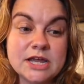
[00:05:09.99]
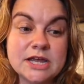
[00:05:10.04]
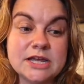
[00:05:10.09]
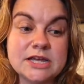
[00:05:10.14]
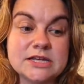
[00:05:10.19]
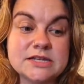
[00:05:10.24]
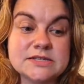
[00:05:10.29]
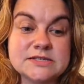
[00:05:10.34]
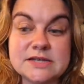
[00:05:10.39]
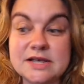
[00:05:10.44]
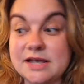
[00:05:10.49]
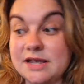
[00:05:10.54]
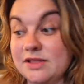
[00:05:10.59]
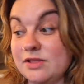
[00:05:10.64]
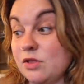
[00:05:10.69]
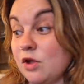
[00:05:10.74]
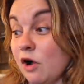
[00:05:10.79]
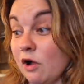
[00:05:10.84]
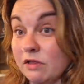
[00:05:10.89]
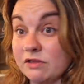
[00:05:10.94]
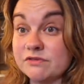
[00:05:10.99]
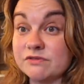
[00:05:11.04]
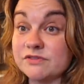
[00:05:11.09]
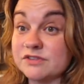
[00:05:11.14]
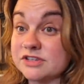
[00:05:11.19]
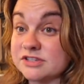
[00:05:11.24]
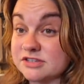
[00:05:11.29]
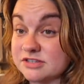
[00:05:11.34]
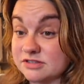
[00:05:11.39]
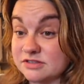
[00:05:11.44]
is uh, all of
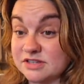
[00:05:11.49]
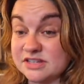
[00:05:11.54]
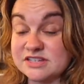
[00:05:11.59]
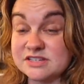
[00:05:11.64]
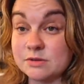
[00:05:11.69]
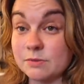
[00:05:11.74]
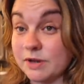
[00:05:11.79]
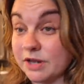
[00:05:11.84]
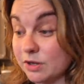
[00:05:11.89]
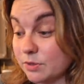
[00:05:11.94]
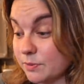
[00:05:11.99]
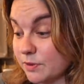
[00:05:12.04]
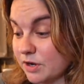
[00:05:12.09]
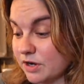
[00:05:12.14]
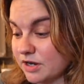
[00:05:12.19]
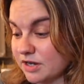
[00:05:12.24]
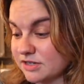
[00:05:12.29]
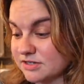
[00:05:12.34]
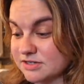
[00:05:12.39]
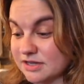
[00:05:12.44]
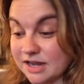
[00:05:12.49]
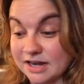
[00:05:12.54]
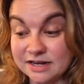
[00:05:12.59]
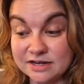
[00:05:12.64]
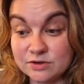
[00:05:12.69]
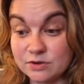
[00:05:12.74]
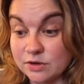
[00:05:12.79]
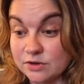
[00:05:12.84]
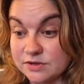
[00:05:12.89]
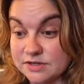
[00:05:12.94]
this these tomato products, I
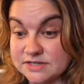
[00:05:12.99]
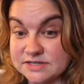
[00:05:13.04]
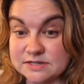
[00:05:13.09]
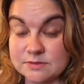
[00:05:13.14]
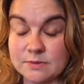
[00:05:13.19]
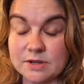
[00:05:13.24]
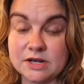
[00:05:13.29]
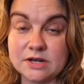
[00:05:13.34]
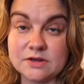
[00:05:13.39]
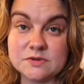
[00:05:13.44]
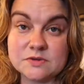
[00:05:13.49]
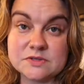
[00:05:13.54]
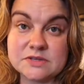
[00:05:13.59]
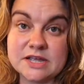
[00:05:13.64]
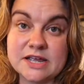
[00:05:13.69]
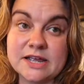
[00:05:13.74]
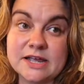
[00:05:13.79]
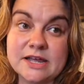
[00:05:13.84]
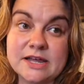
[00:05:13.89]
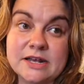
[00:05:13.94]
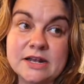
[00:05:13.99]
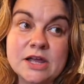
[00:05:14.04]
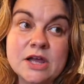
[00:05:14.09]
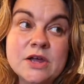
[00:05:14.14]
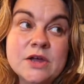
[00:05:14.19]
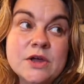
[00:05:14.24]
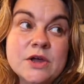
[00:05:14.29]
didn't grow these tomatoes and